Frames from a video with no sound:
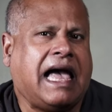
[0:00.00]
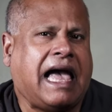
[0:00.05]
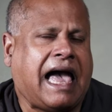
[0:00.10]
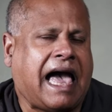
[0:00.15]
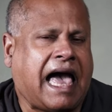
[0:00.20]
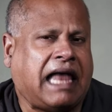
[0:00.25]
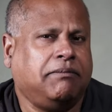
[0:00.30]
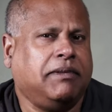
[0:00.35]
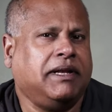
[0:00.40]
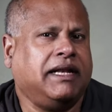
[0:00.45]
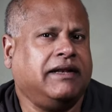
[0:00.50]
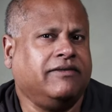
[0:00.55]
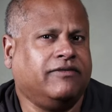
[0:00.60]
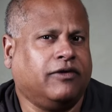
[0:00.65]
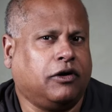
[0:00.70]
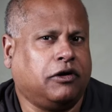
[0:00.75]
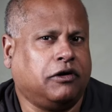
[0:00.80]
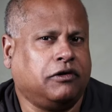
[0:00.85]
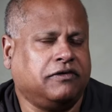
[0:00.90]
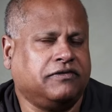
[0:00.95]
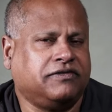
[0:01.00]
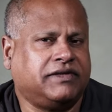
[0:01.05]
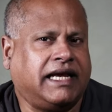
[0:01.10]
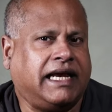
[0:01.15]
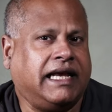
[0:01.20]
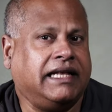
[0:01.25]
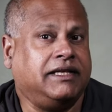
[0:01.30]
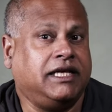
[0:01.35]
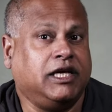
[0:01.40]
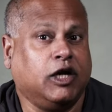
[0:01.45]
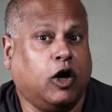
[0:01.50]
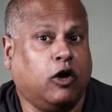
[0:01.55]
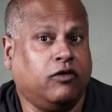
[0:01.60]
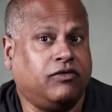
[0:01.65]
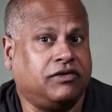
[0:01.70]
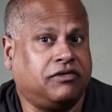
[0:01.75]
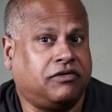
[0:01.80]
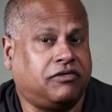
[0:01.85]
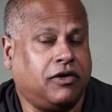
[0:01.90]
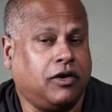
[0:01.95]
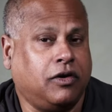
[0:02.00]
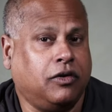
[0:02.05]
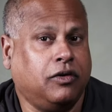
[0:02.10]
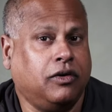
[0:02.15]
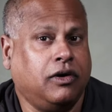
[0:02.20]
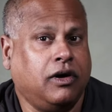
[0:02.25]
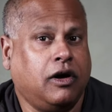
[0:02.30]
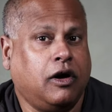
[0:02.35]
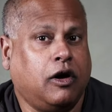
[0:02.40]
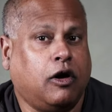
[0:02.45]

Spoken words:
had been involved in the overthrow